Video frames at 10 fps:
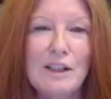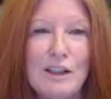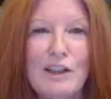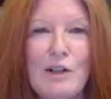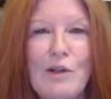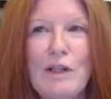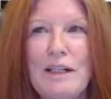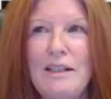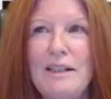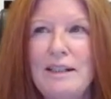
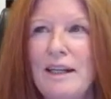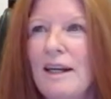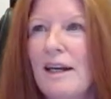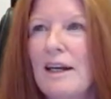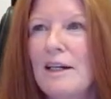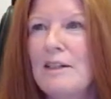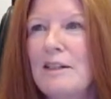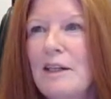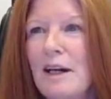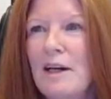series.
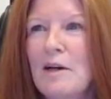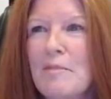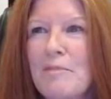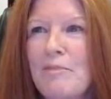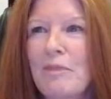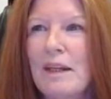And, um,